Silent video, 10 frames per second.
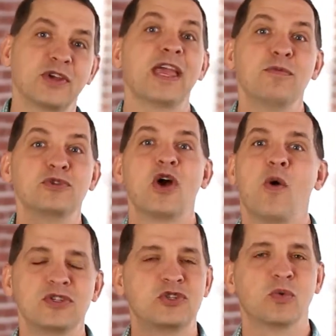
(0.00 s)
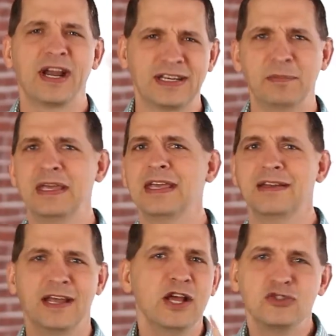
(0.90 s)
he was always directing me and
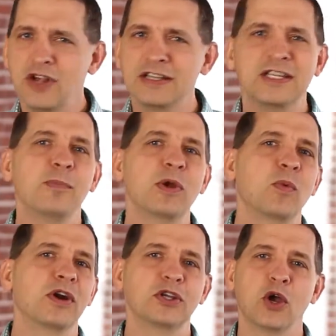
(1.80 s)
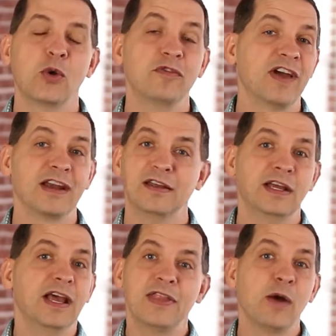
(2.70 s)
trying to tell me where to go. In fact,
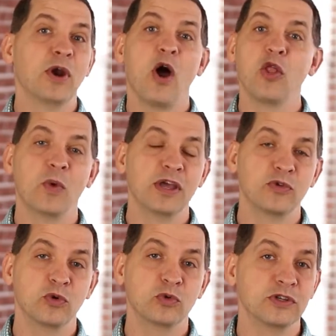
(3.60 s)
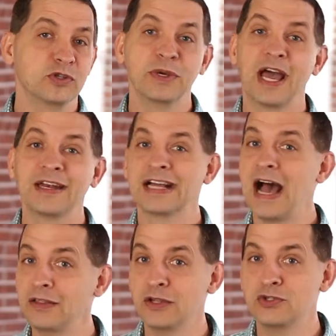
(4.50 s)
that went all the way through until we got to
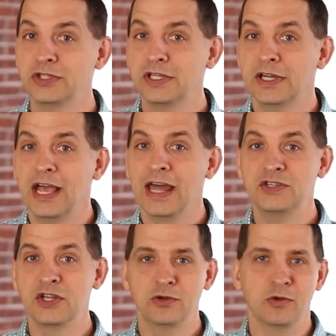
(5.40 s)
college. And he said,